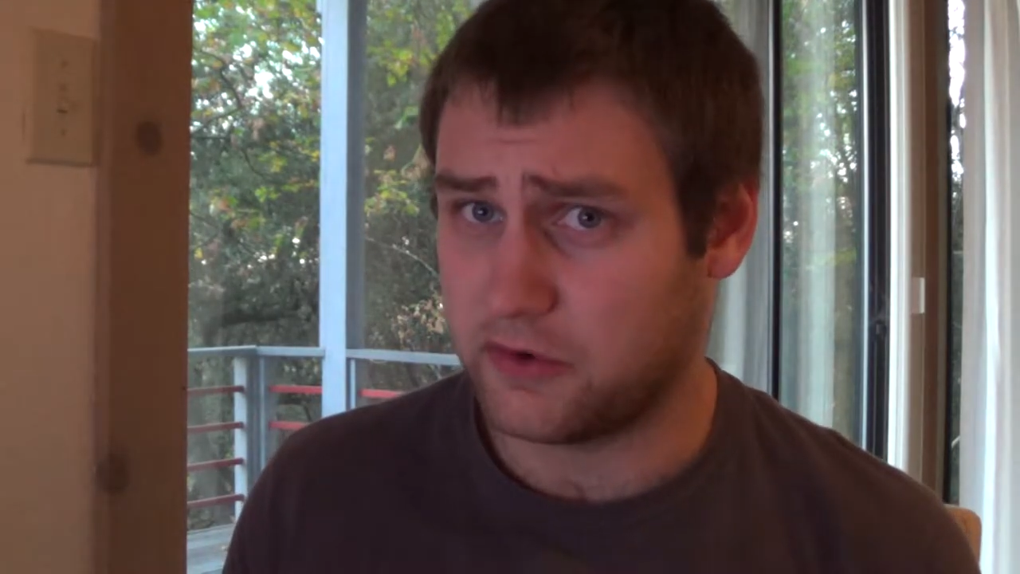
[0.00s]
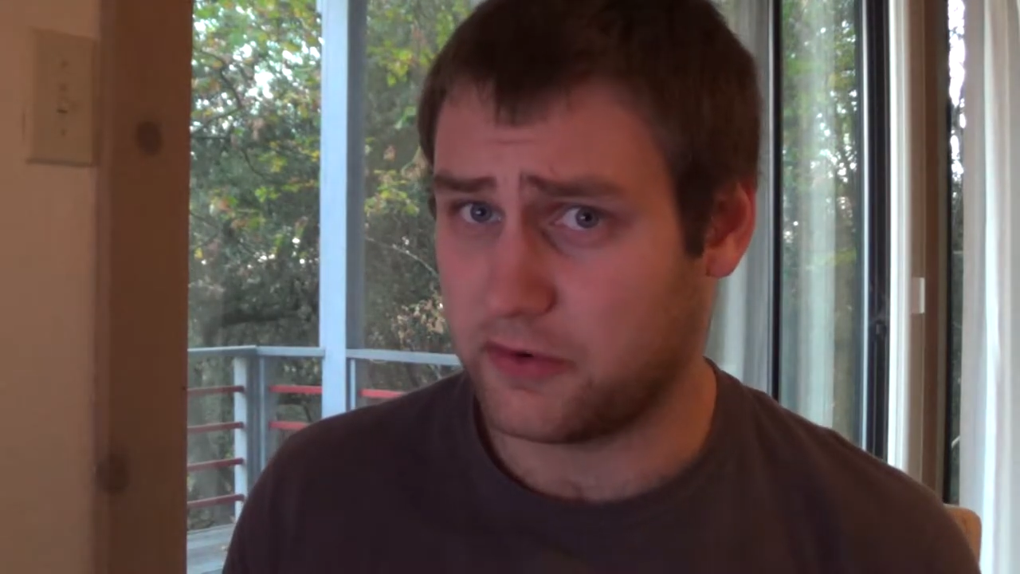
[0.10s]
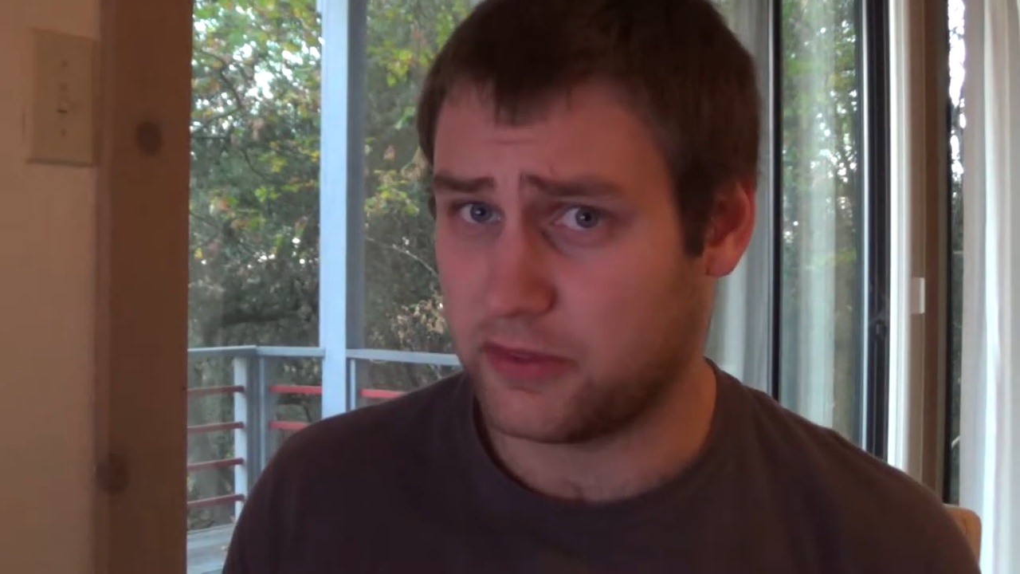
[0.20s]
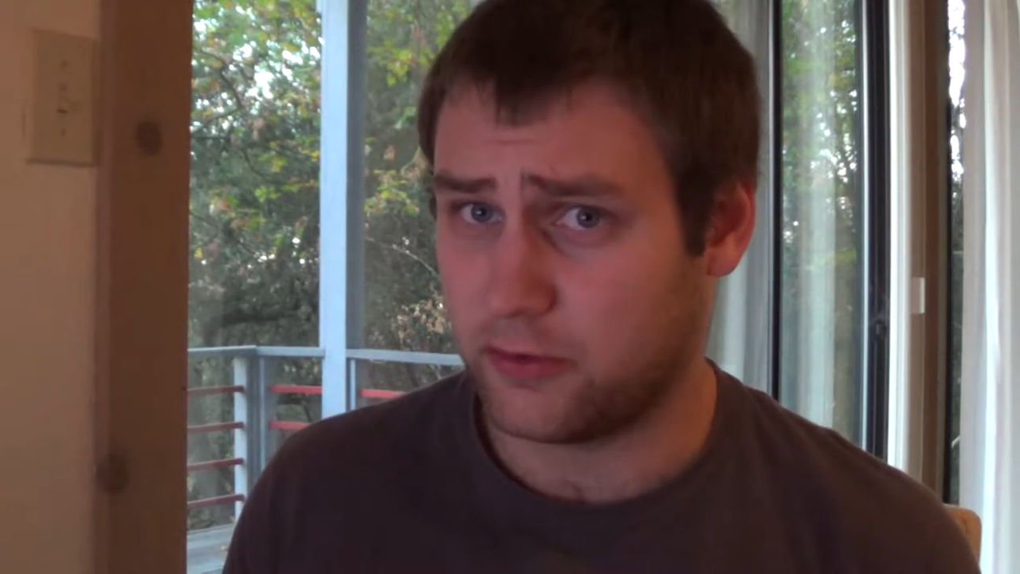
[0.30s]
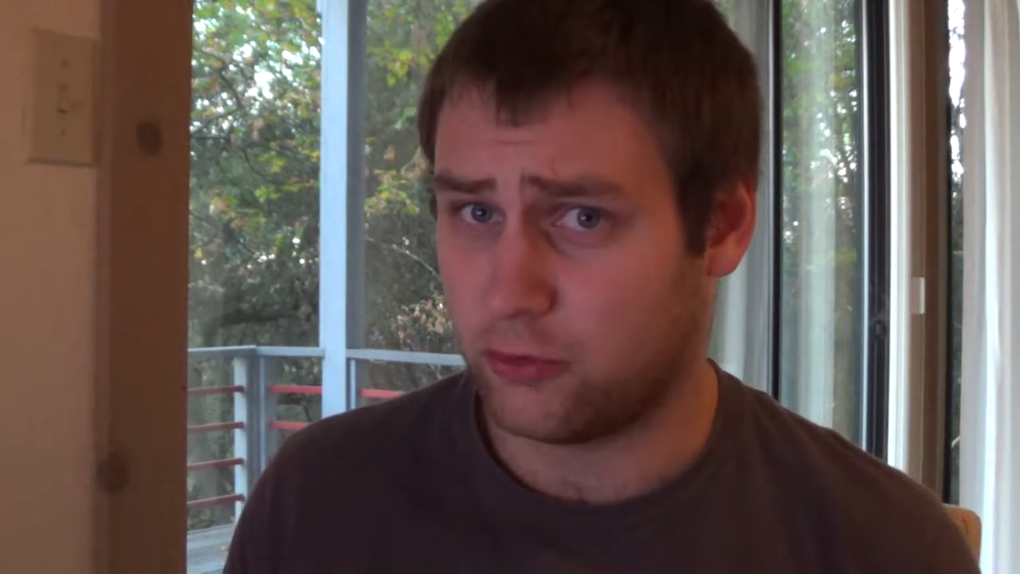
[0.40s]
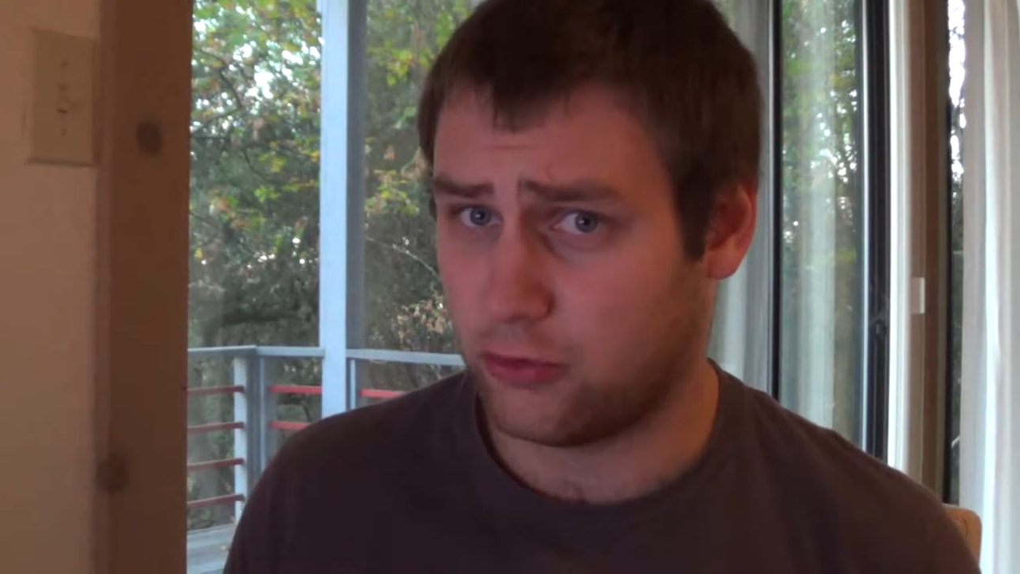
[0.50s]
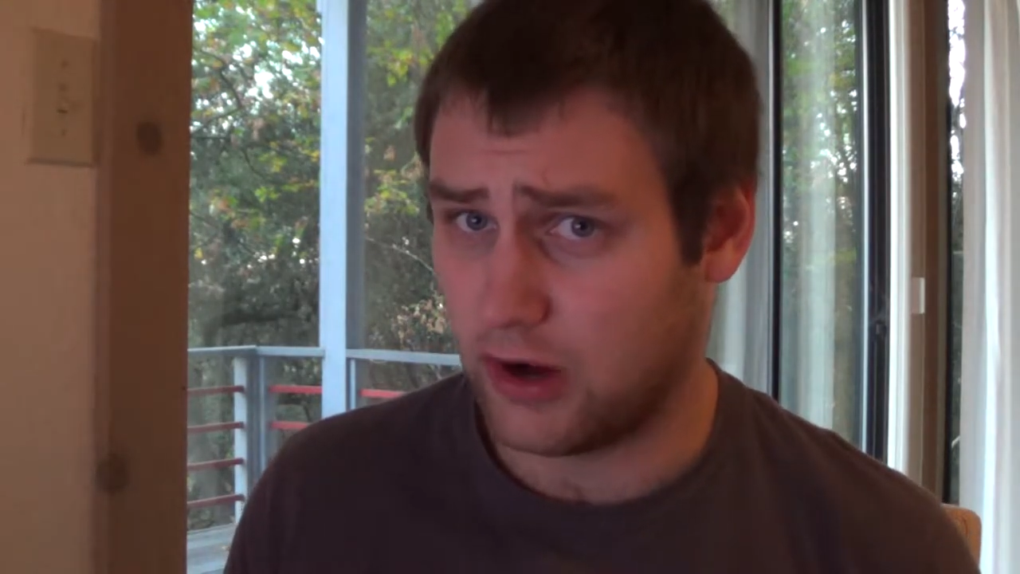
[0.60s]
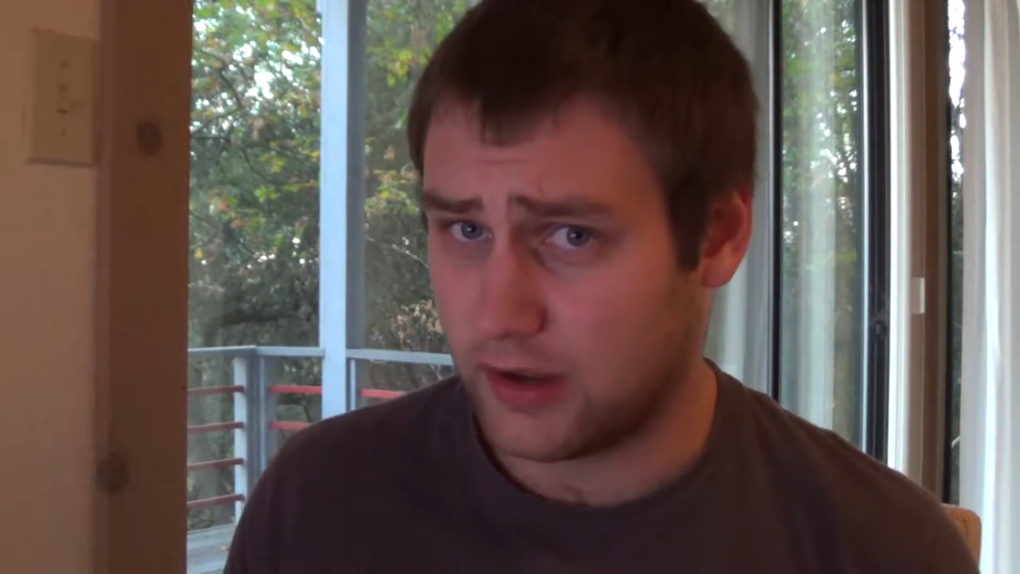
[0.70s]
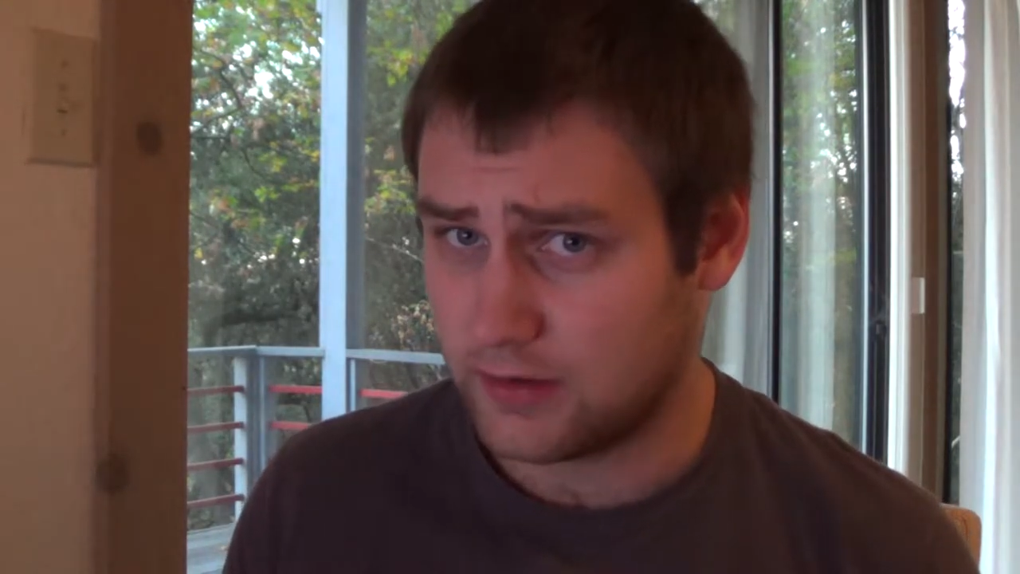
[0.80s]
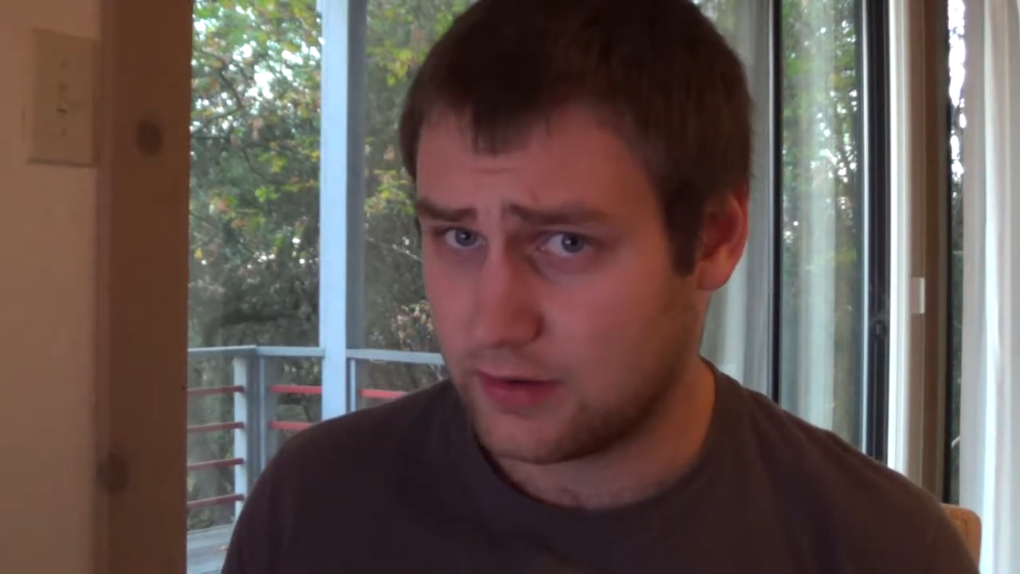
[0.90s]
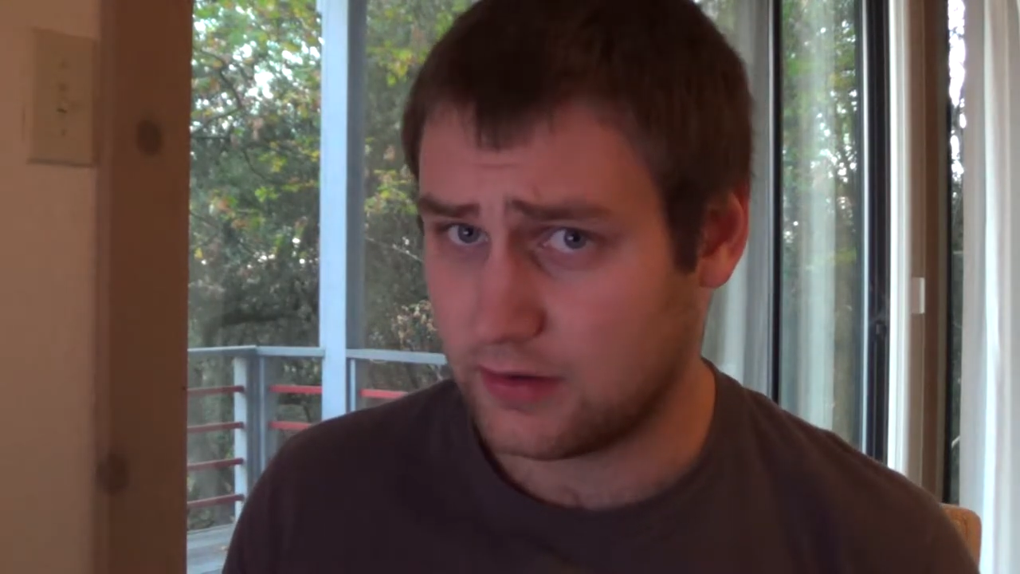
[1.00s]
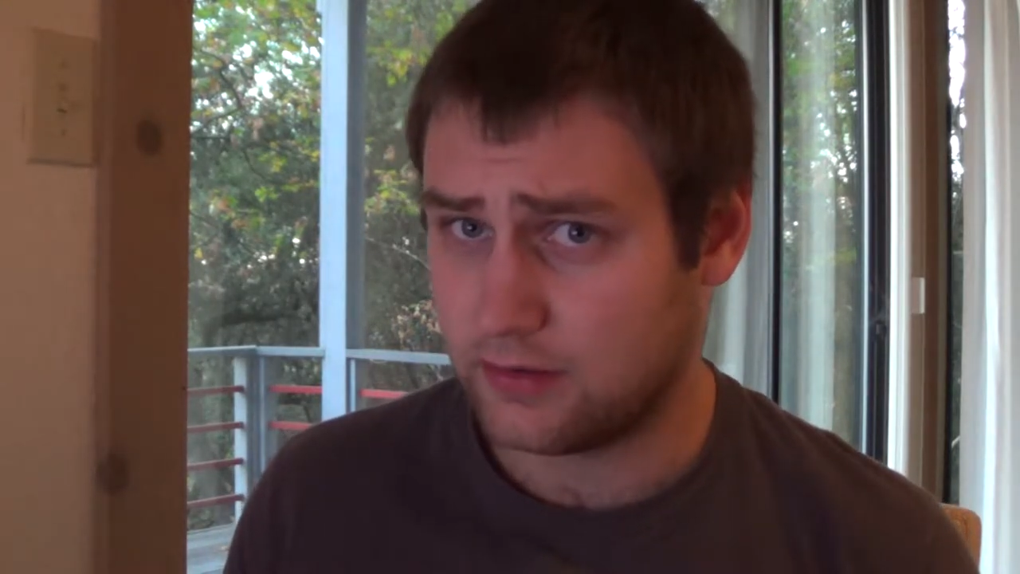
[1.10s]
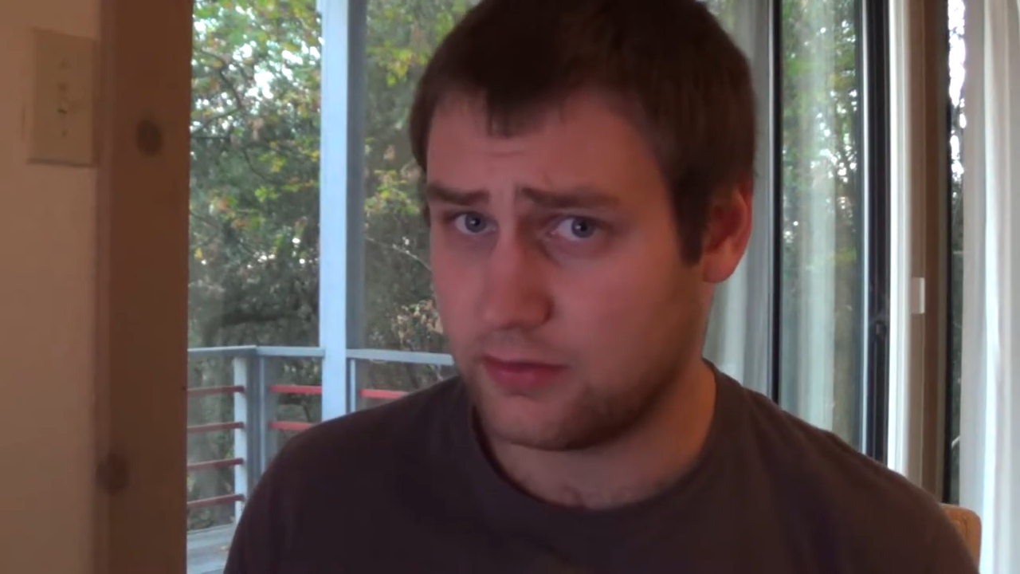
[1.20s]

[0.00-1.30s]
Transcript: Darth Krott,